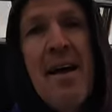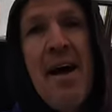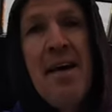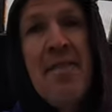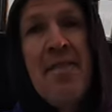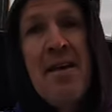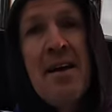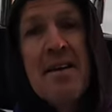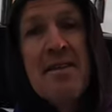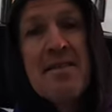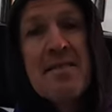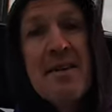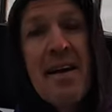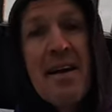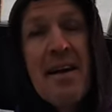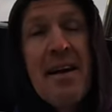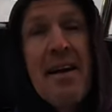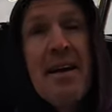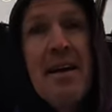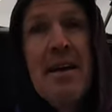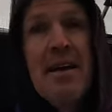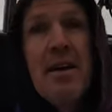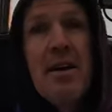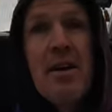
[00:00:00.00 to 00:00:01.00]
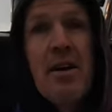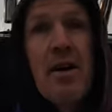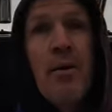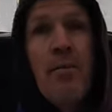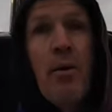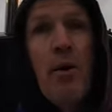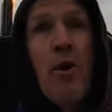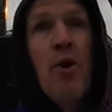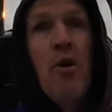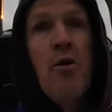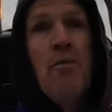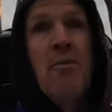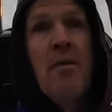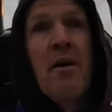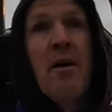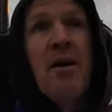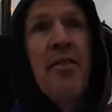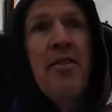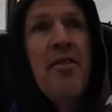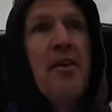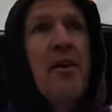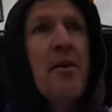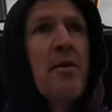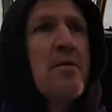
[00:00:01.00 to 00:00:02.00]
And then suddenly, kaboom,
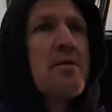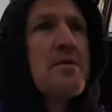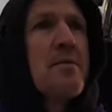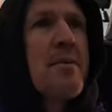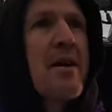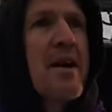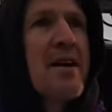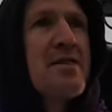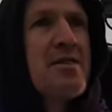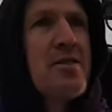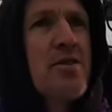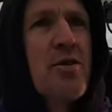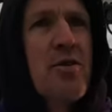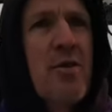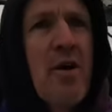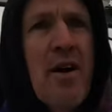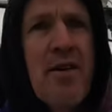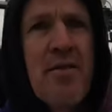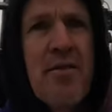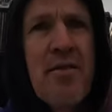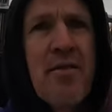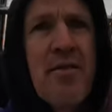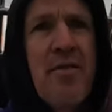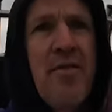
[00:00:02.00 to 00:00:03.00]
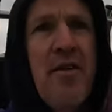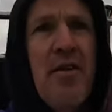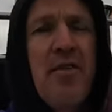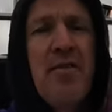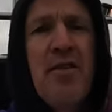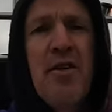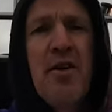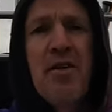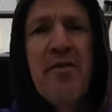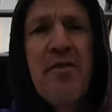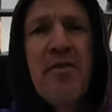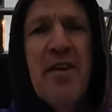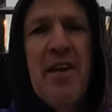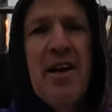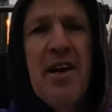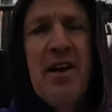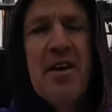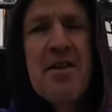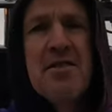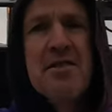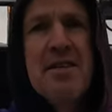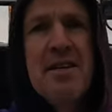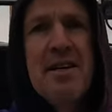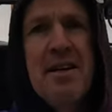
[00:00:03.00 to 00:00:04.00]
I think it was about 250 odd
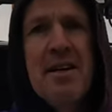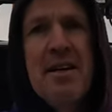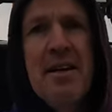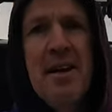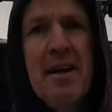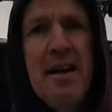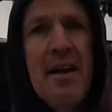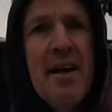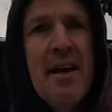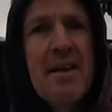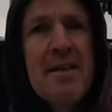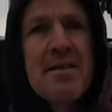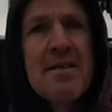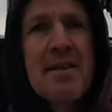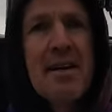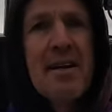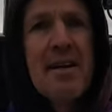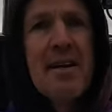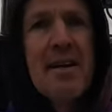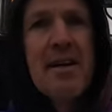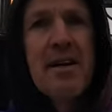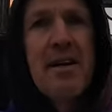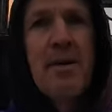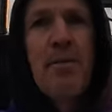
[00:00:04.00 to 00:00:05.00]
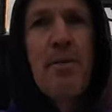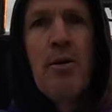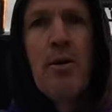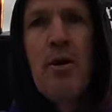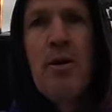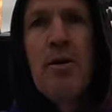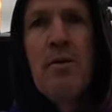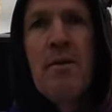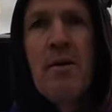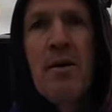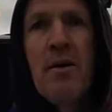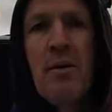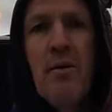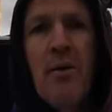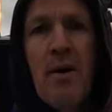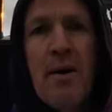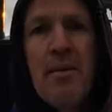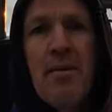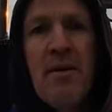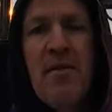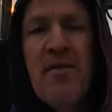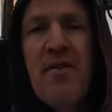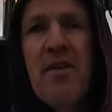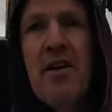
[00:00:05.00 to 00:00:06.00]
videos in, and suddenly, kaboom,
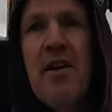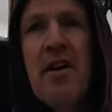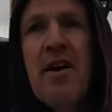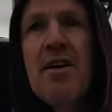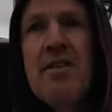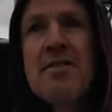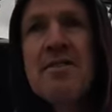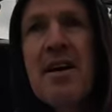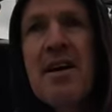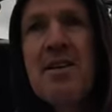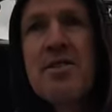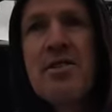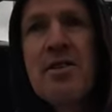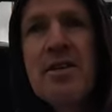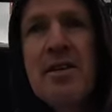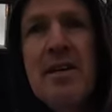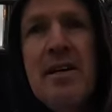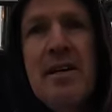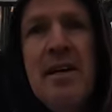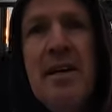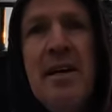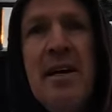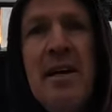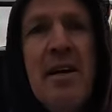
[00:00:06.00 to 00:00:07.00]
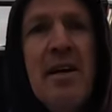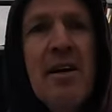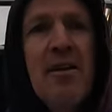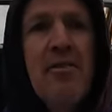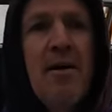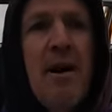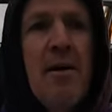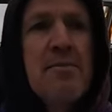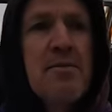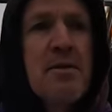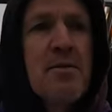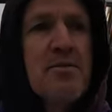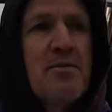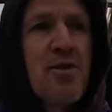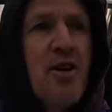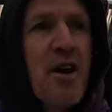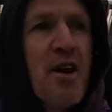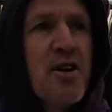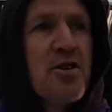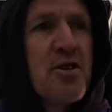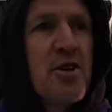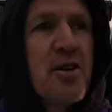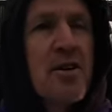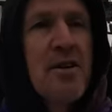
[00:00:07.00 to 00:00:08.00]
one of my videos actually grabbed some
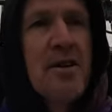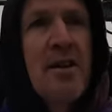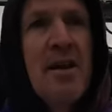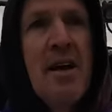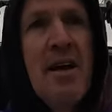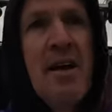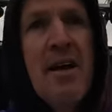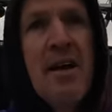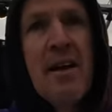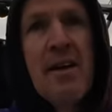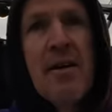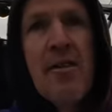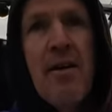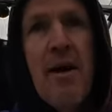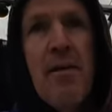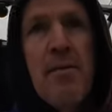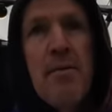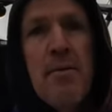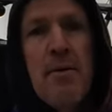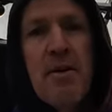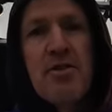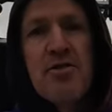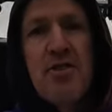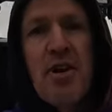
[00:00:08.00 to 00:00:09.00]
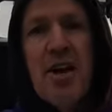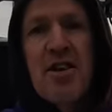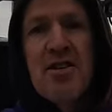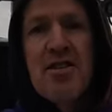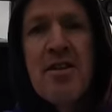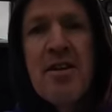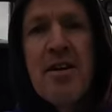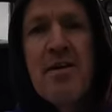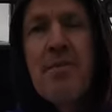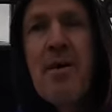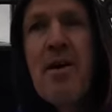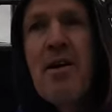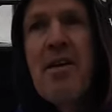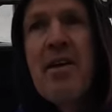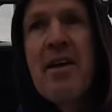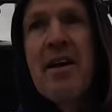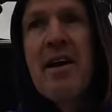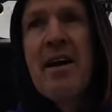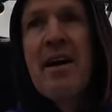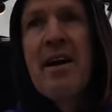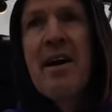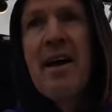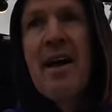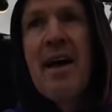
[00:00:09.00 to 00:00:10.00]
traction. Grabbed a bit of traction in
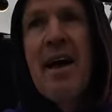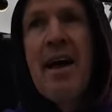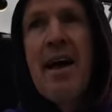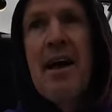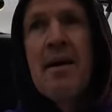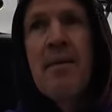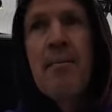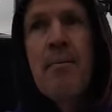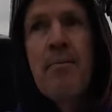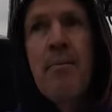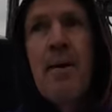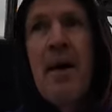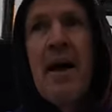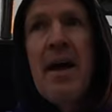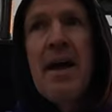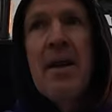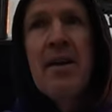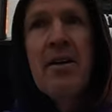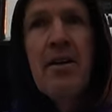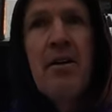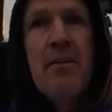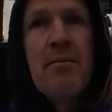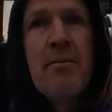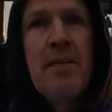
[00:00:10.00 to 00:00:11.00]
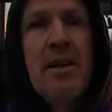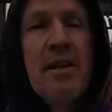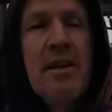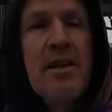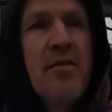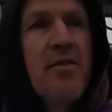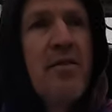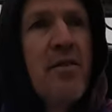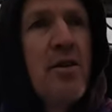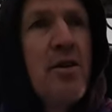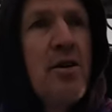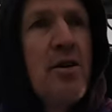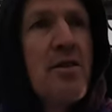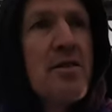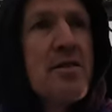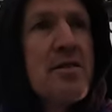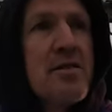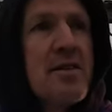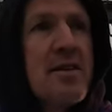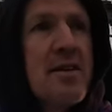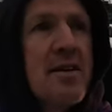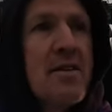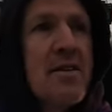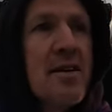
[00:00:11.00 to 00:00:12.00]
America and bang, got a million
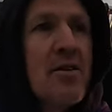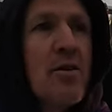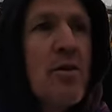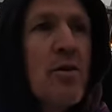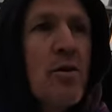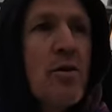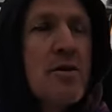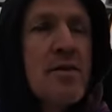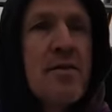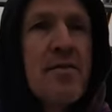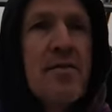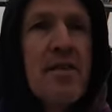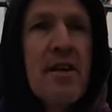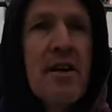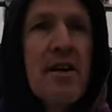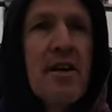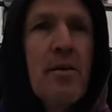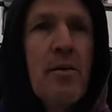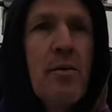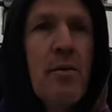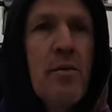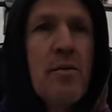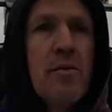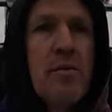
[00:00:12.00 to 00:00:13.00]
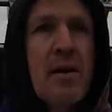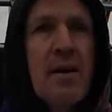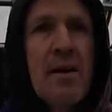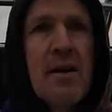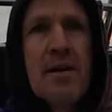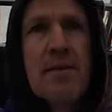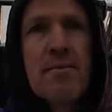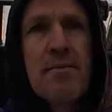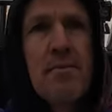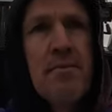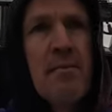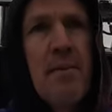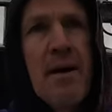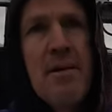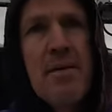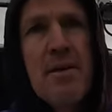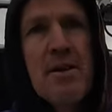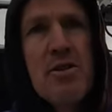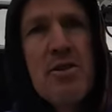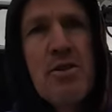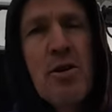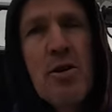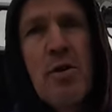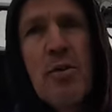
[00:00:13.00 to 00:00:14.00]
views in the course of like
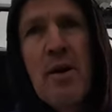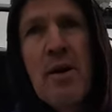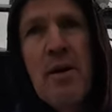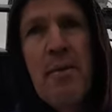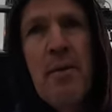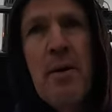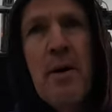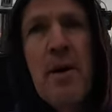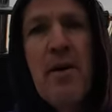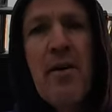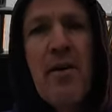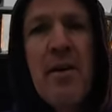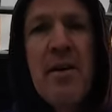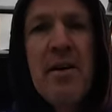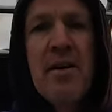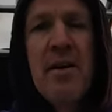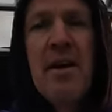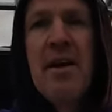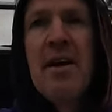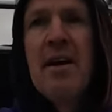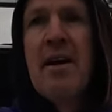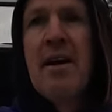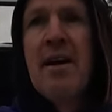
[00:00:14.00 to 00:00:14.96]
a 2 week period.